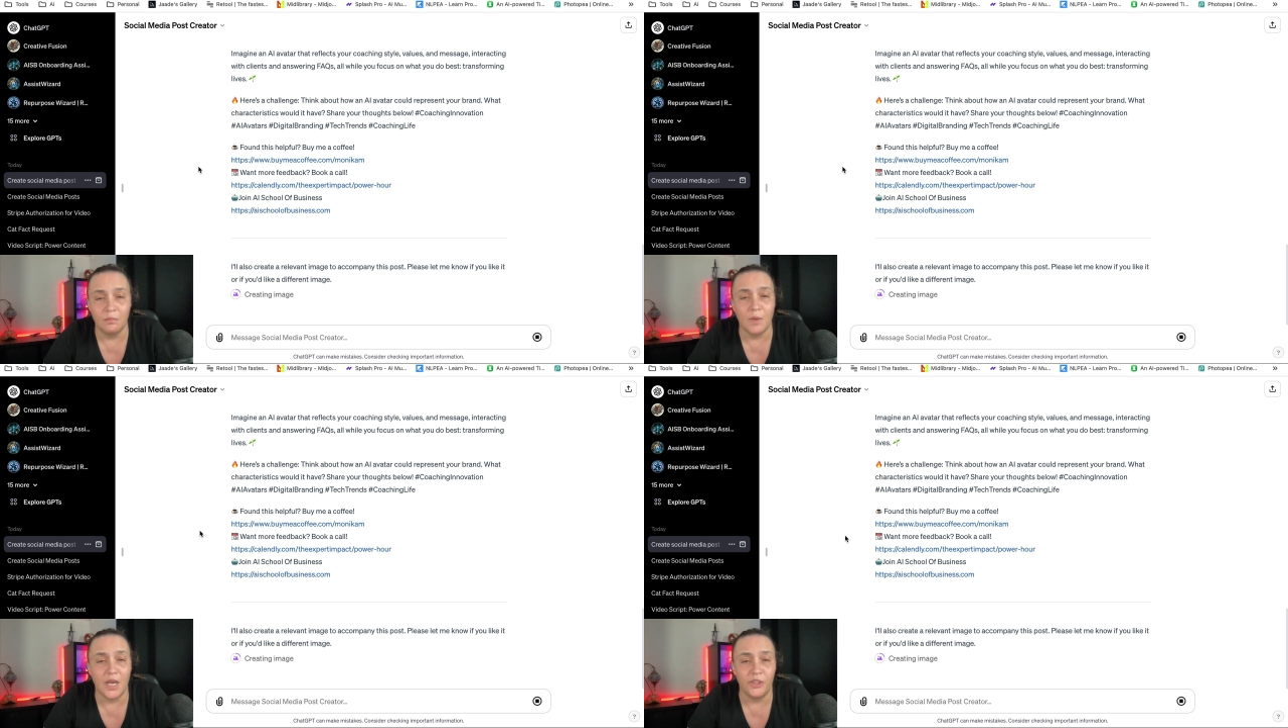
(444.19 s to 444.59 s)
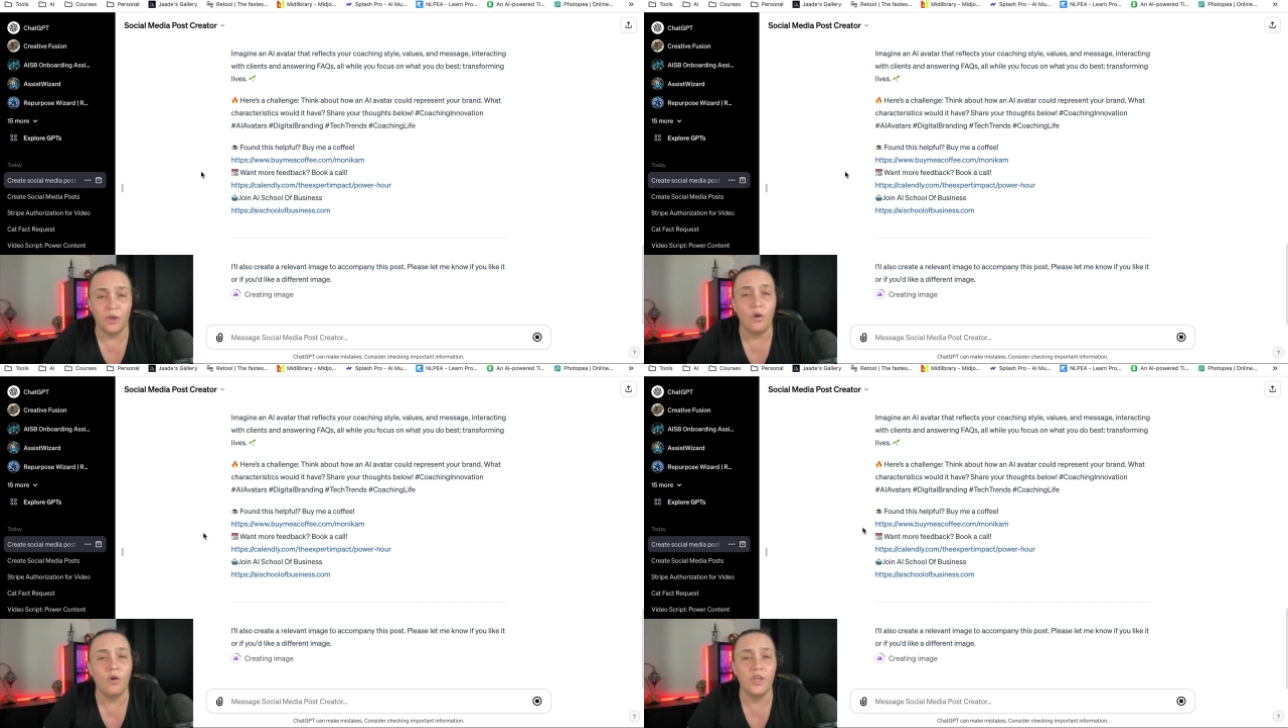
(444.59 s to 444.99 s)
mine
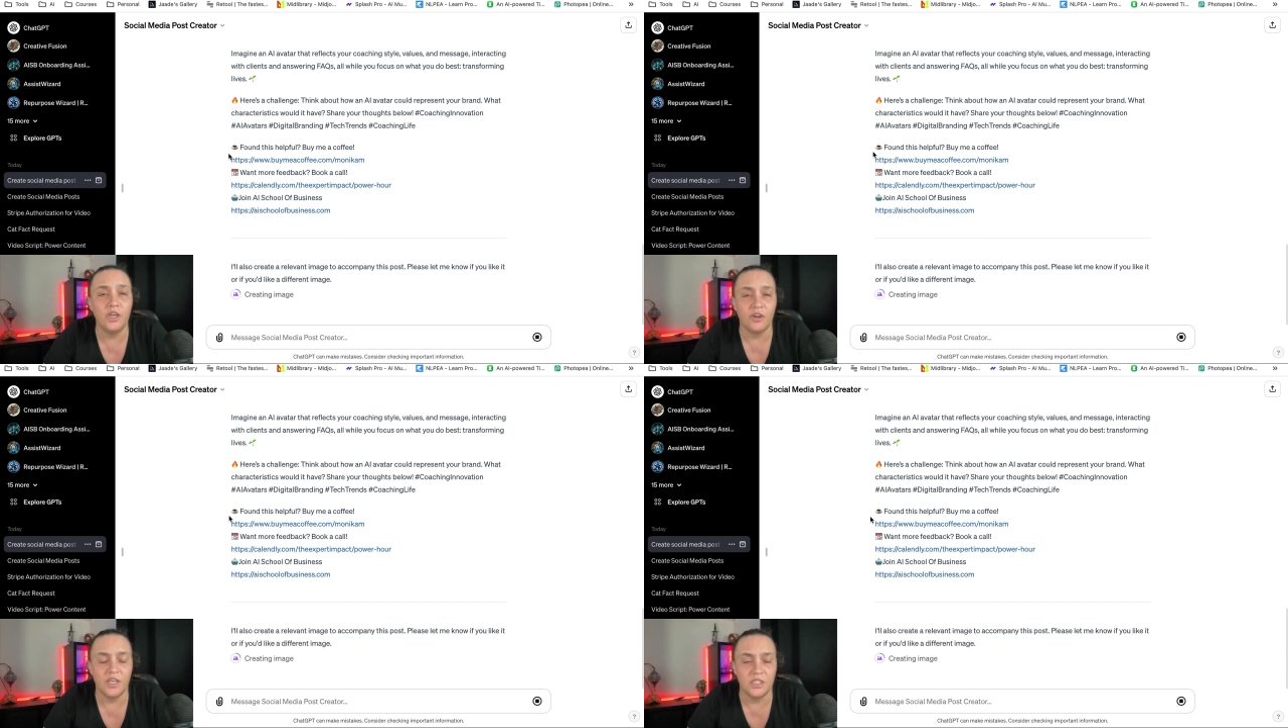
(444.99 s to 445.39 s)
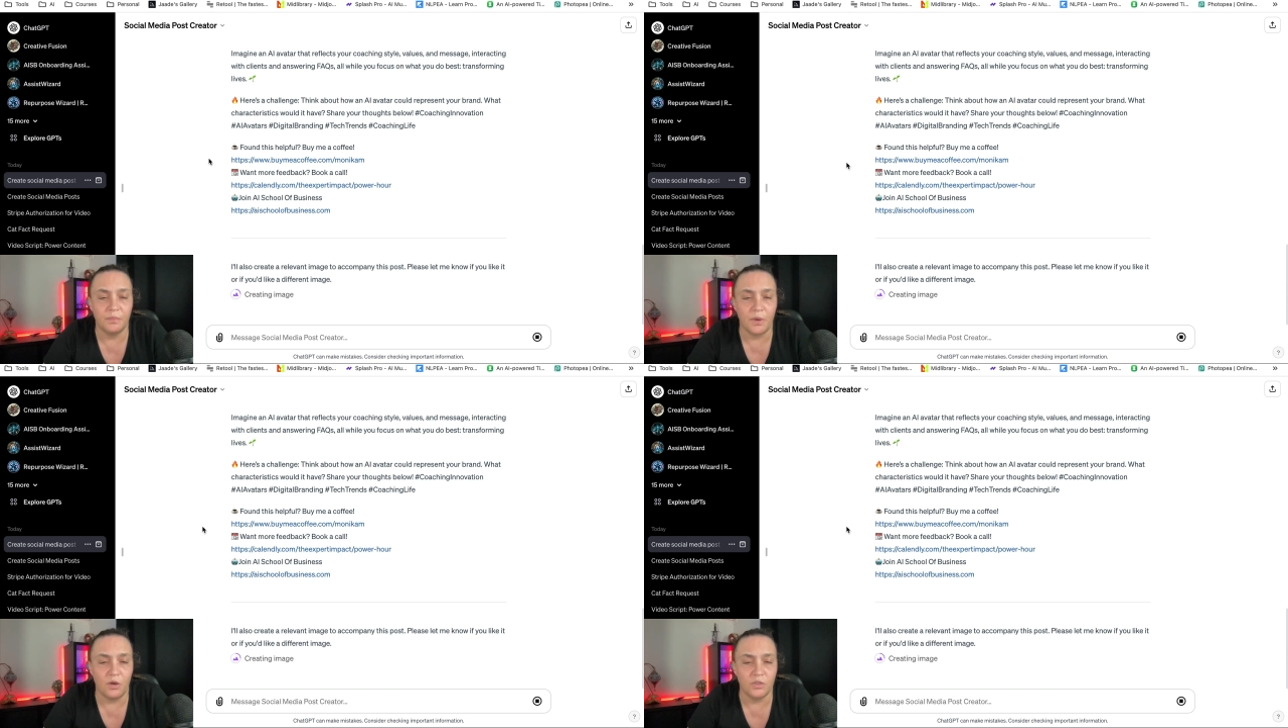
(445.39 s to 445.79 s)
not only creates the
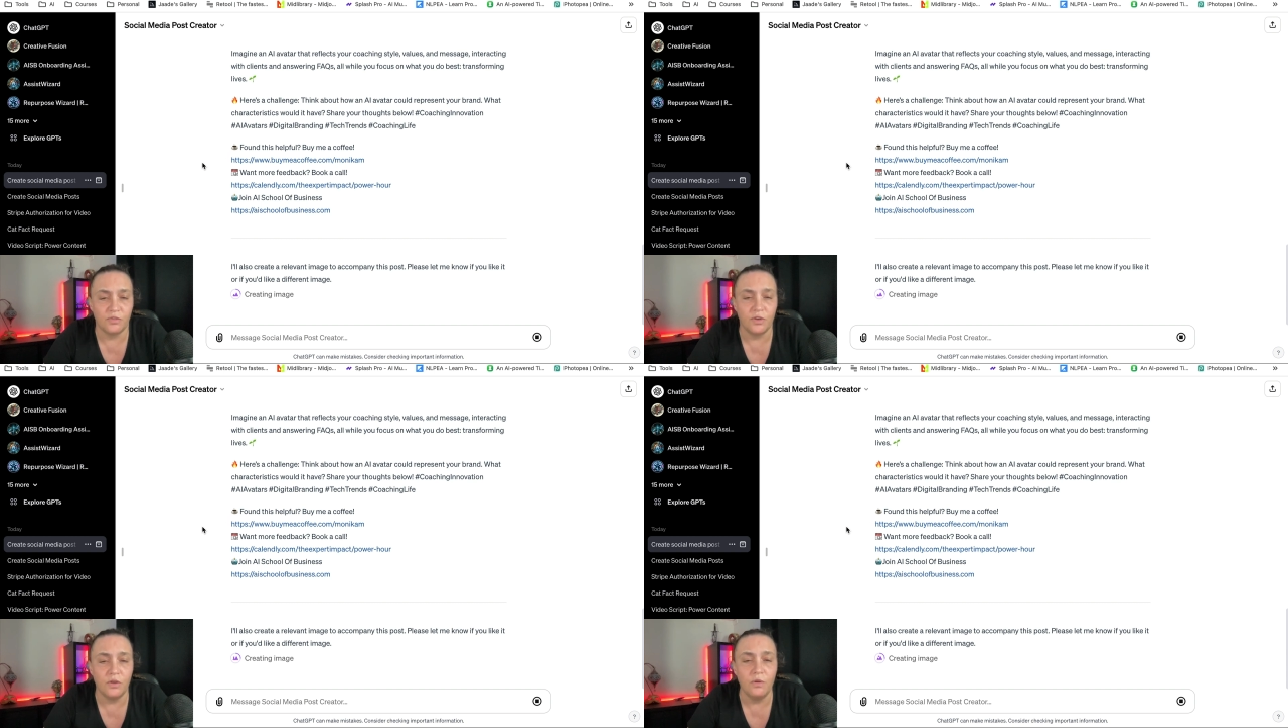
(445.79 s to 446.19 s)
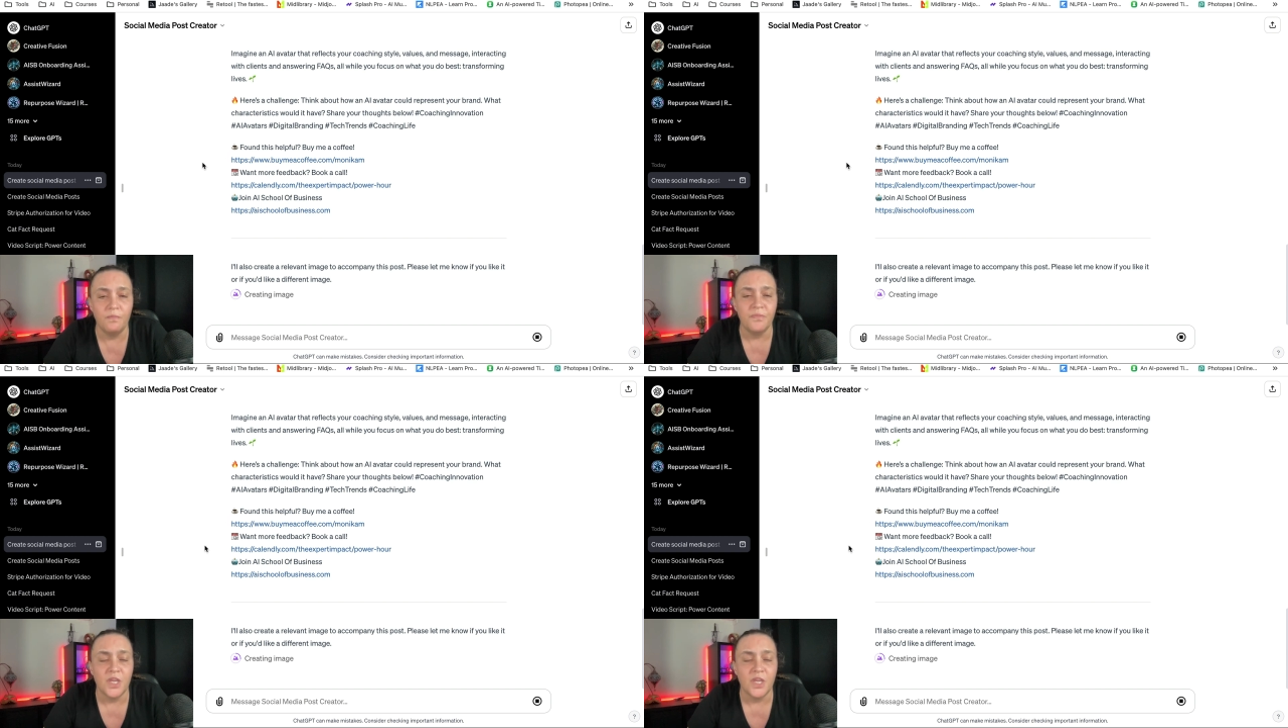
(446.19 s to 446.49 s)
post for you,